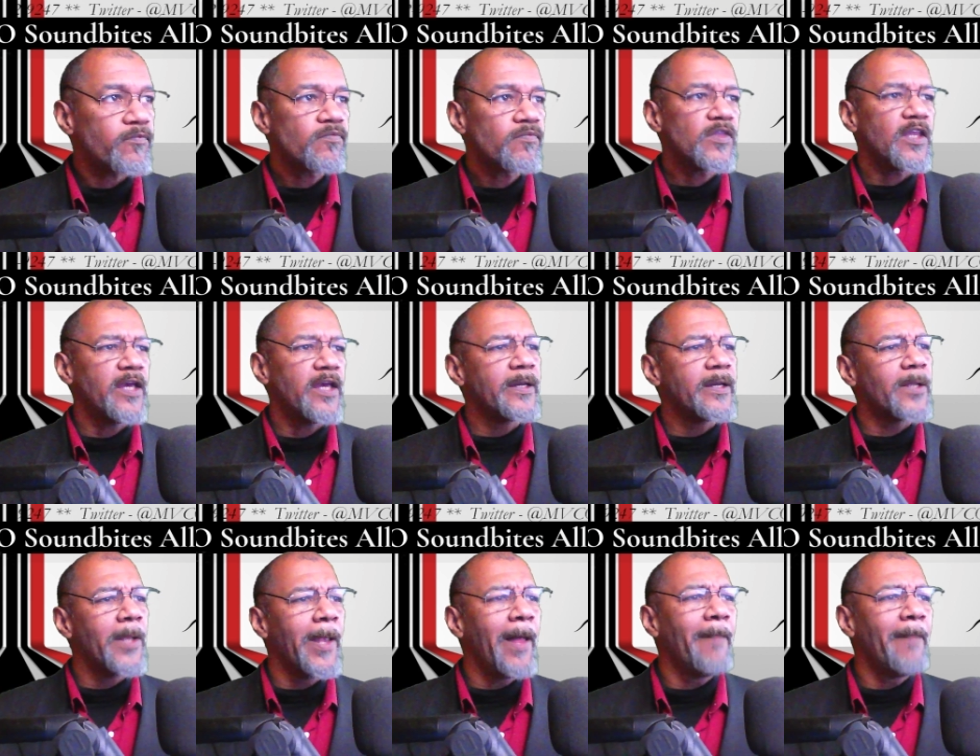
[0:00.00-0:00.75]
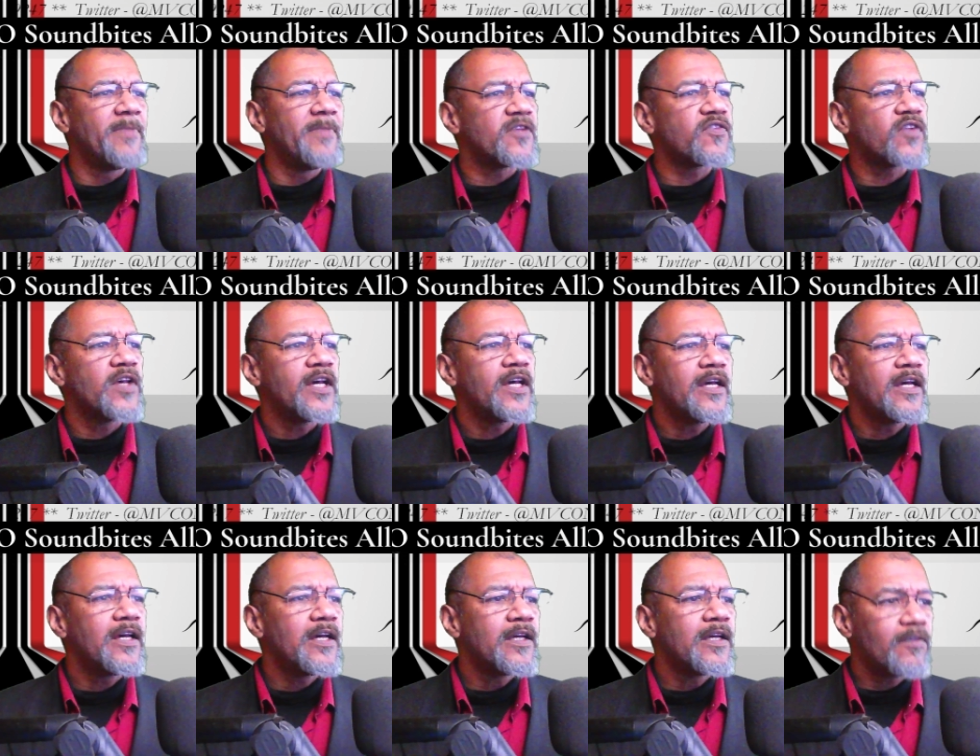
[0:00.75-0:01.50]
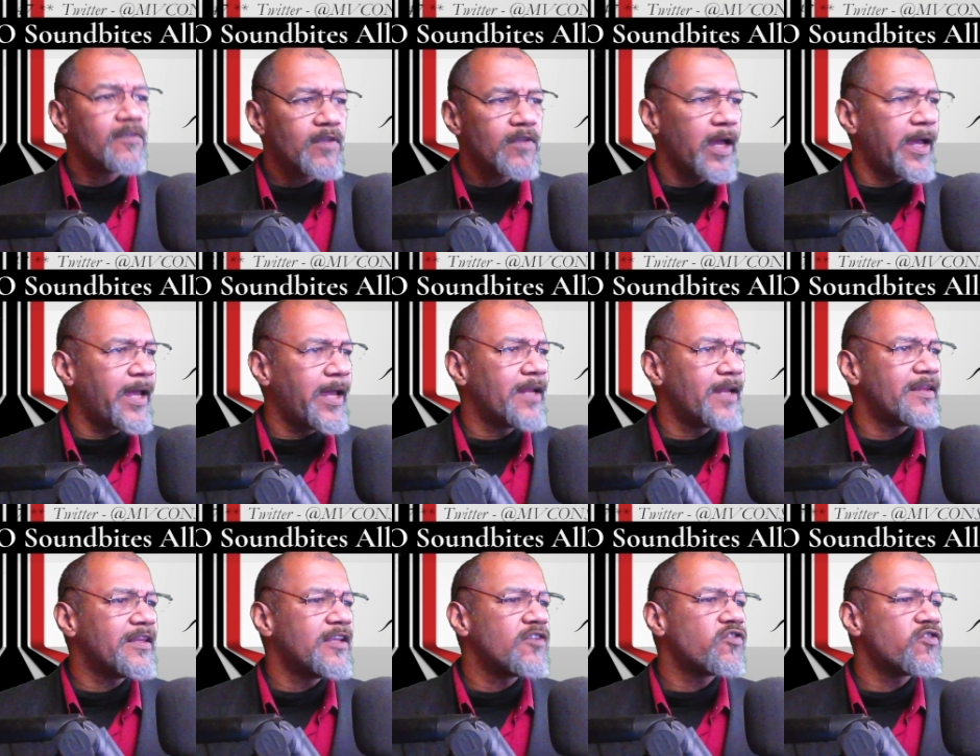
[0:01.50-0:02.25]
in Columbus,
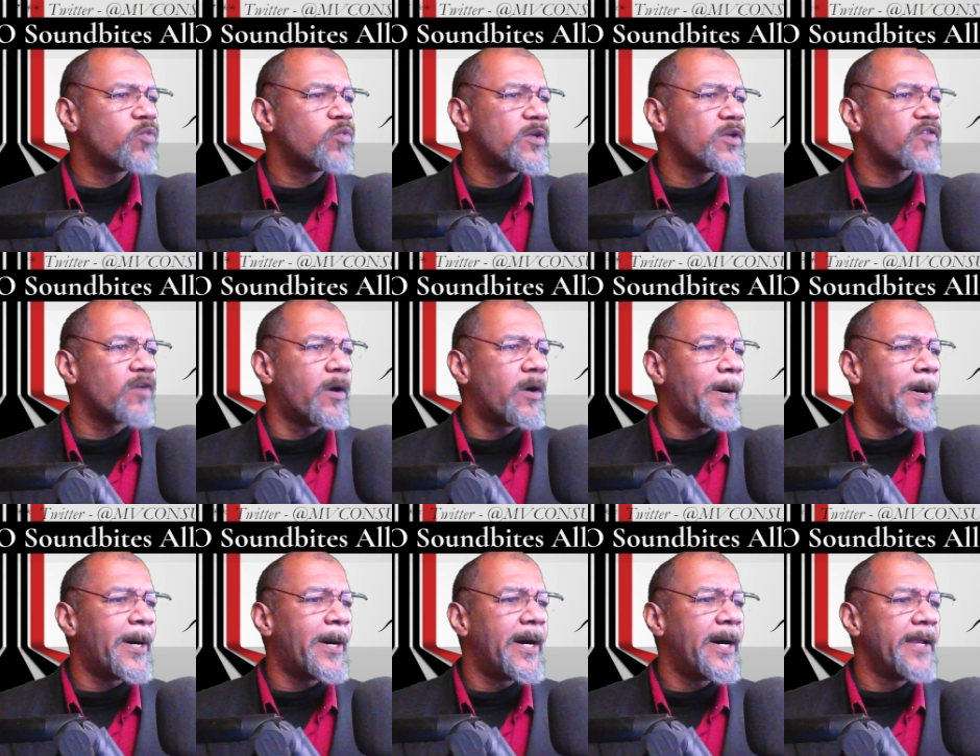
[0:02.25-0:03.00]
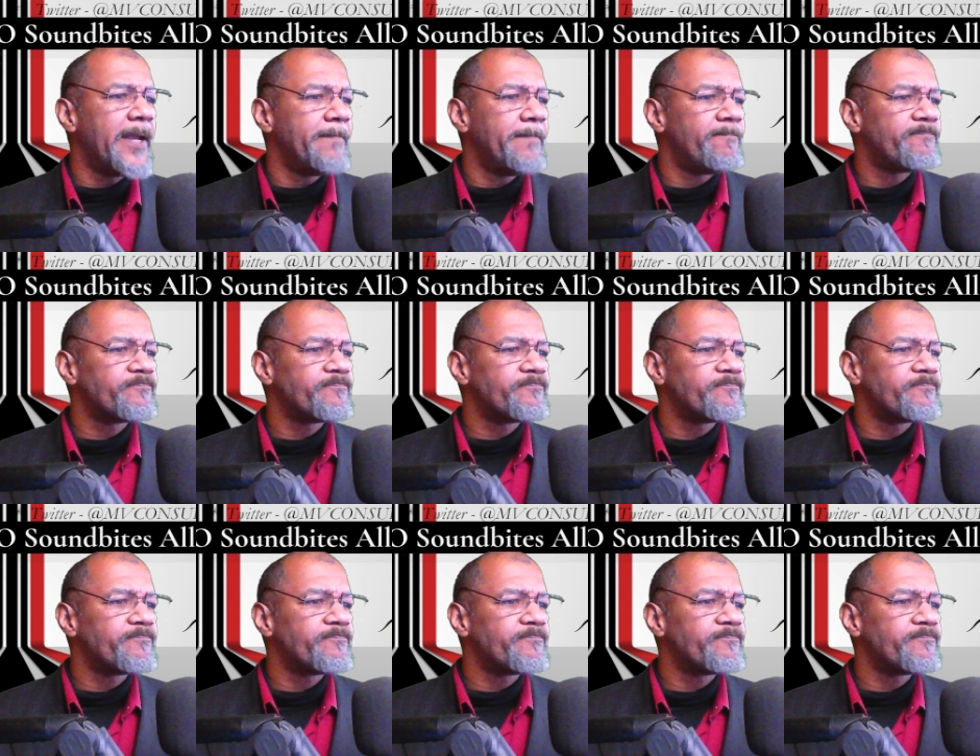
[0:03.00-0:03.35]
and this was on